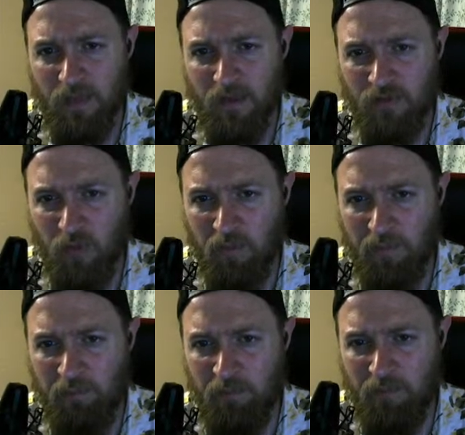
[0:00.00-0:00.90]
So
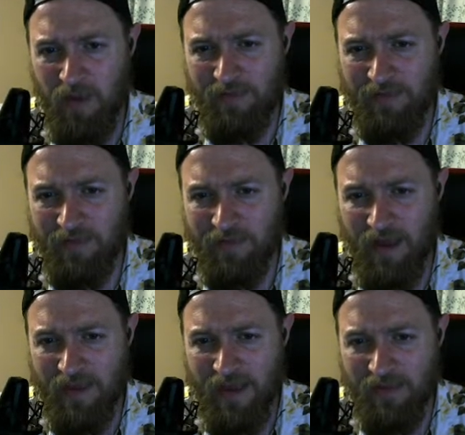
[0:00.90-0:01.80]
basically
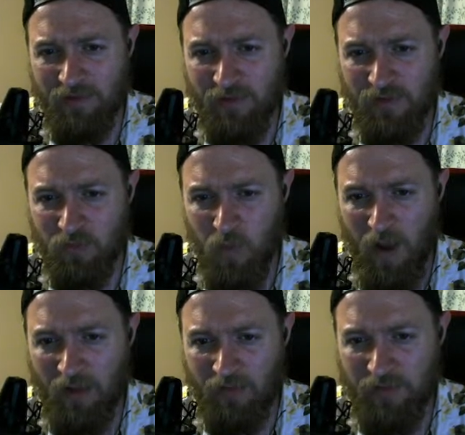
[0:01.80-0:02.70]
I cancel and this
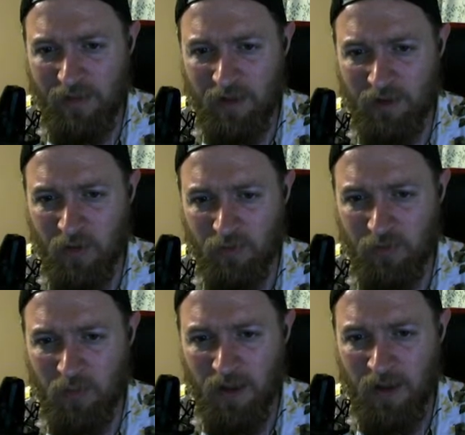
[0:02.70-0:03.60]
while statement
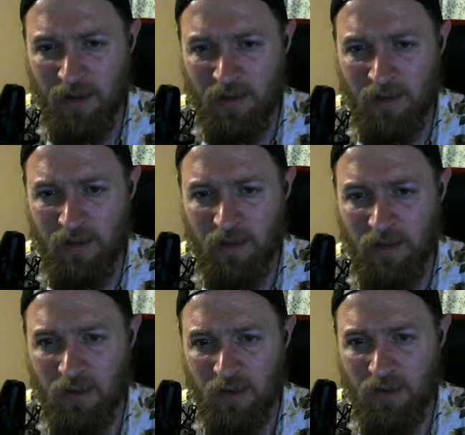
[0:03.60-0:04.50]
goes away.
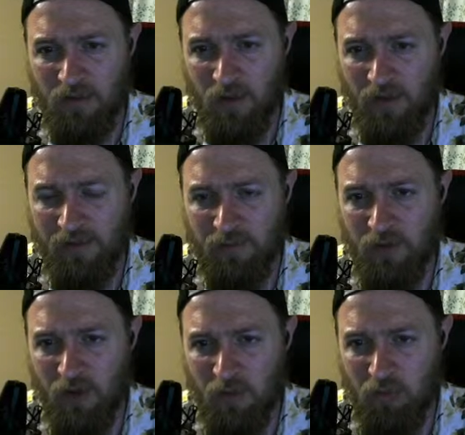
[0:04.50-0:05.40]
Are
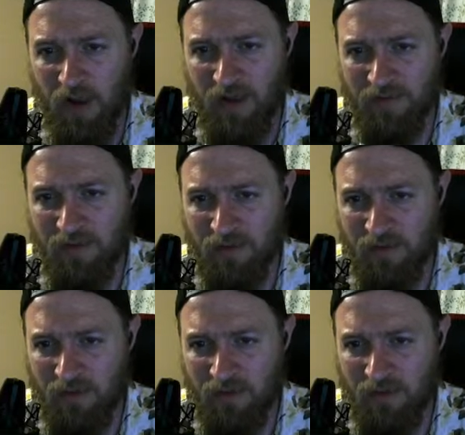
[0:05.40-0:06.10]
there breaks?